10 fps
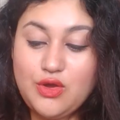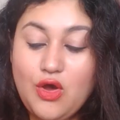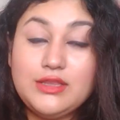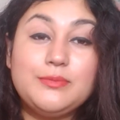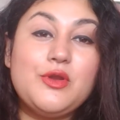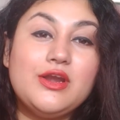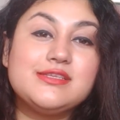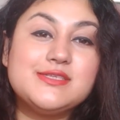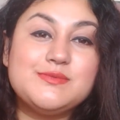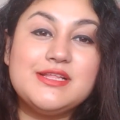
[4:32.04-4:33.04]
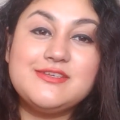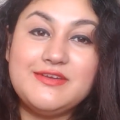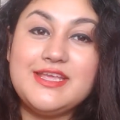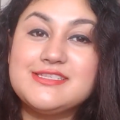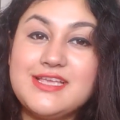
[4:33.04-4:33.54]
all the products this month are
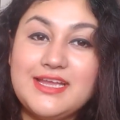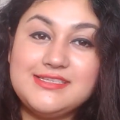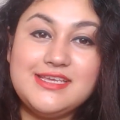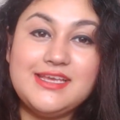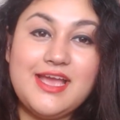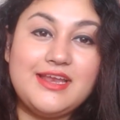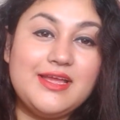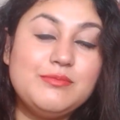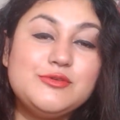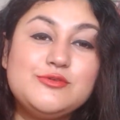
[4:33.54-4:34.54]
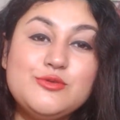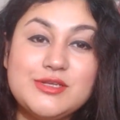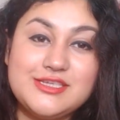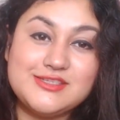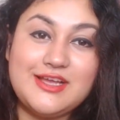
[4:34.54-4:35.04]
very exciting, and I'm too
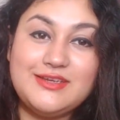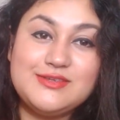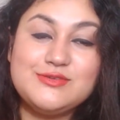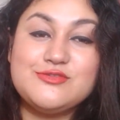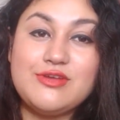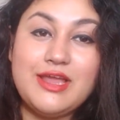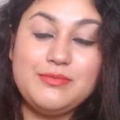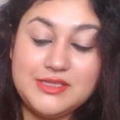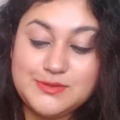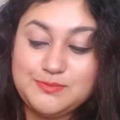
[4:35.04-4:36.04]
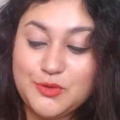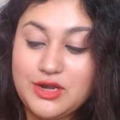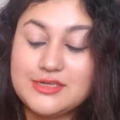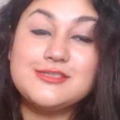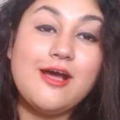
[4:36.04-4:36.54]
much excited to try these
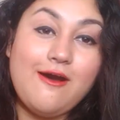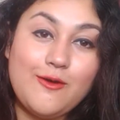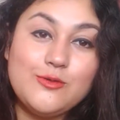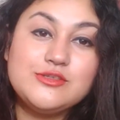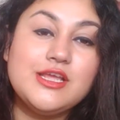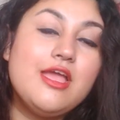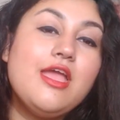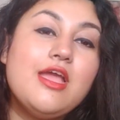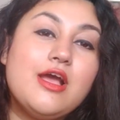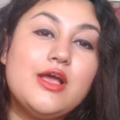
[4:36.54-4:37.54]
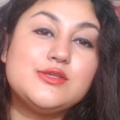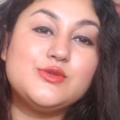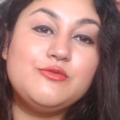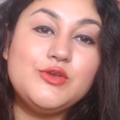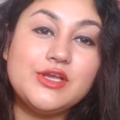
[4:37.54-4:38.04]
products out. So
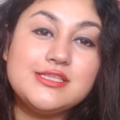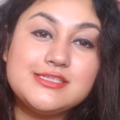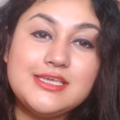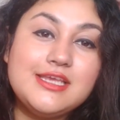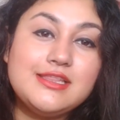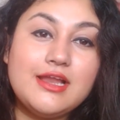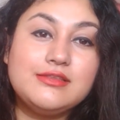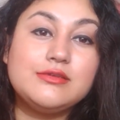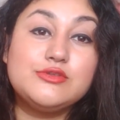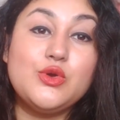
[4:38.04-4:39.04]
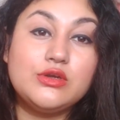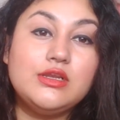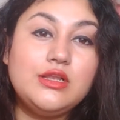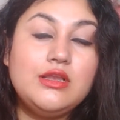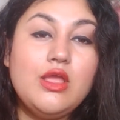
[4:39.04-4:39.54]
if you can see that the
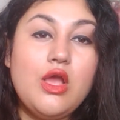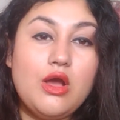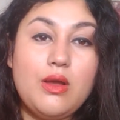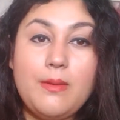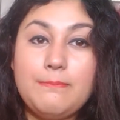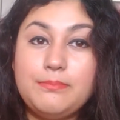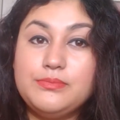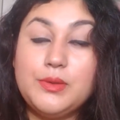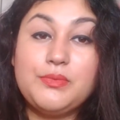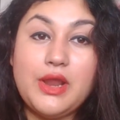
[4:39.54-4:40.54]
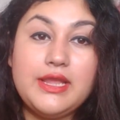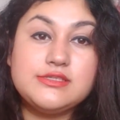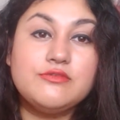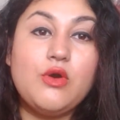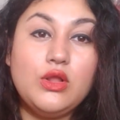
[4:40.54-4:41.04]
total the
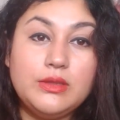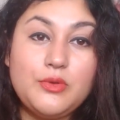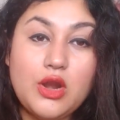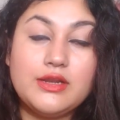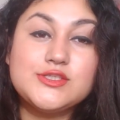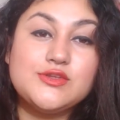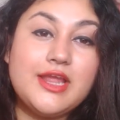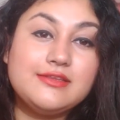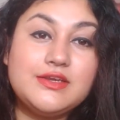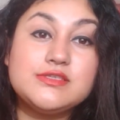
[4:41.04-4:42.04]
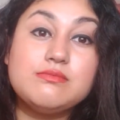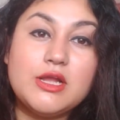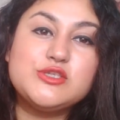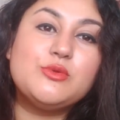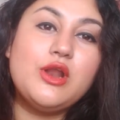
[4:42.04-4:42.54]
price of all the products together is
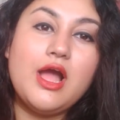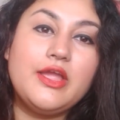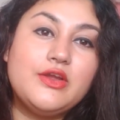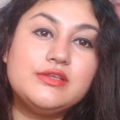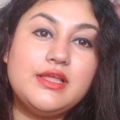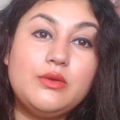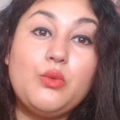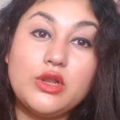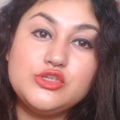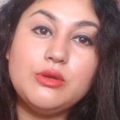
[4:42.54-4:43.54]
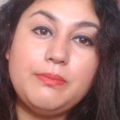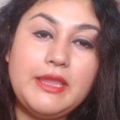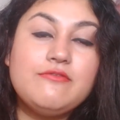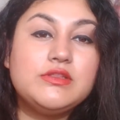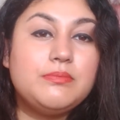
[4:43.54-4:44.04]
much more higher than what you're
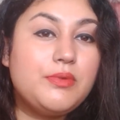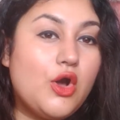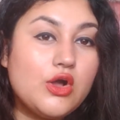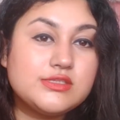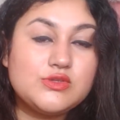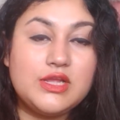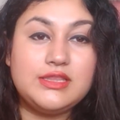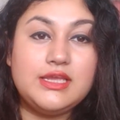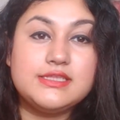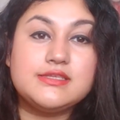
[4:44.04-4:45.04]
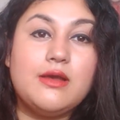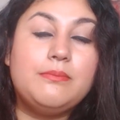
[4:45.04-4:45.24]
paying for the box. So I think it's